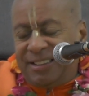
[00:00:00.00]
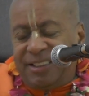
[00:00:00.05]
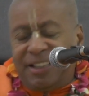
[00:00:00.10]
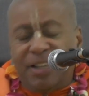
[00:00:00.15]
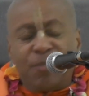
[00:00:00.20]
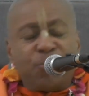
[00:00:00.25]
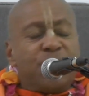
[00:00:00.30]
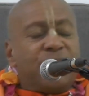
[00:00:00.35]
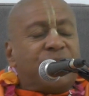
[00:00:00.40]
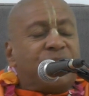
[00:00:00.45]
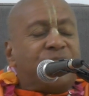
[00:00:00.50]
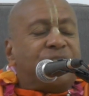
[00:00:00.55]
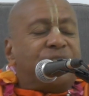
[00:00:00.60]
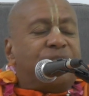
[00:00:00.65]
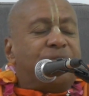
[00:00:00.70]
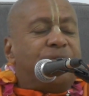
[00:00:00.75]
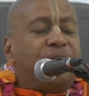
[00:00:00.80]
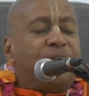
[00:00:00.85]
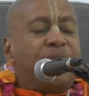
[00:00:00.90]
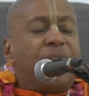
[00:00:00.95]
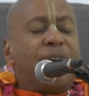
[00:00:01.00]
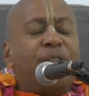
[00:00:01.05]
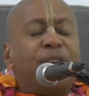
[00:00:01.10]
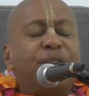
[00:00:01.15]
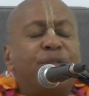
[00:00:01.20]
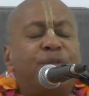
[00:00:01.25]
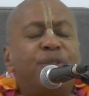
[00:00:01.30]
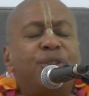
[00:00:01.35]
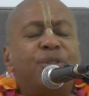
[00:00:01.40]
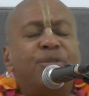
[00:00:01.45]
in which
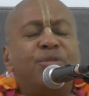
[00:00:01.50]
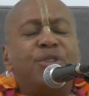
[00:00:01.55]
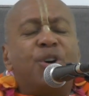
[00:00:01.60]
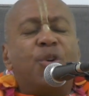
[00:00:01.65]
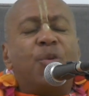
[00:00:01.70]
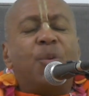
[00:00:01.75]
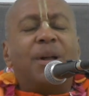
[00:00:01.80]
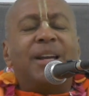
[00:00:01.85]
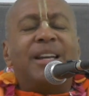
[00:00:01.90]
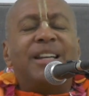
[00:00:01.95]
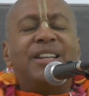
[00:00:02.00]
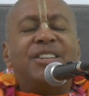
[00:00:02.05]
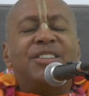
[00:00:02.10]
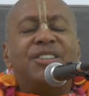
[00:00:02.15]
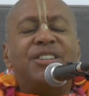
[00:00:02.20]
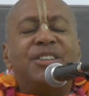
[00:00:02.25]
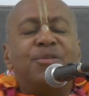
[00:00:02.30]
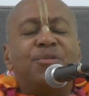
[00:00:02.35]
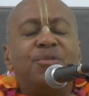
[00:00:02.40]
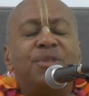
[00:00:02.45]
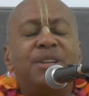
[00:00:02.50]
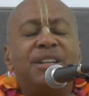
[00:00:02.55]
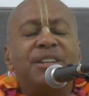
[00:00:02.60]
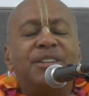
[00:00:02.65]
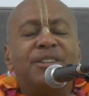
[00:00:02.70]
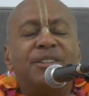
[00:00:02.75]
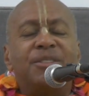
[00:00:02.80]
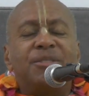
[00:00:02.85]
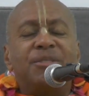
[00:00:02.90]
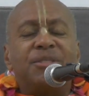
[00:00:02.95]
very few know what is the
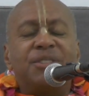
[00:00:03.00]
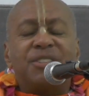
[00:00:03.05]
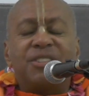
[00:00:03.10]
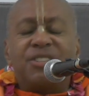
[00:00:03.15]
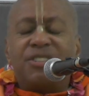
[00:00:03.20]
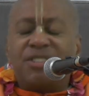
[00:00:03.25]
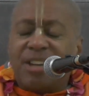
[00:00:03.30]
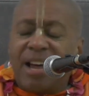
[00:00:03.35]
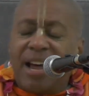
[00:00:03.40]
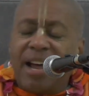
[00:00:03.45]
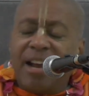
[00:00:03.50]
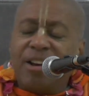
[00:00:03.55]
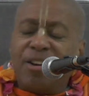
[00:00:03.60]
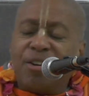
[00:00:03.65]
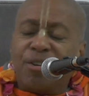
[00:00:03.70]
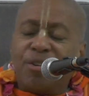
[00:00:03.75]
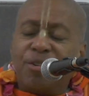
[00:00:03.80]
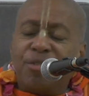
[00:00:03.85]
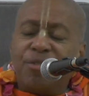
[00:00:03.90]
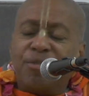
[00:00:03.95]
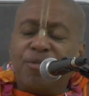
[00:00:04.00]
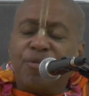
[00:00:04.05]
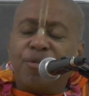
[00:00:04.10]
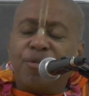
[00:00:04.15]
real standard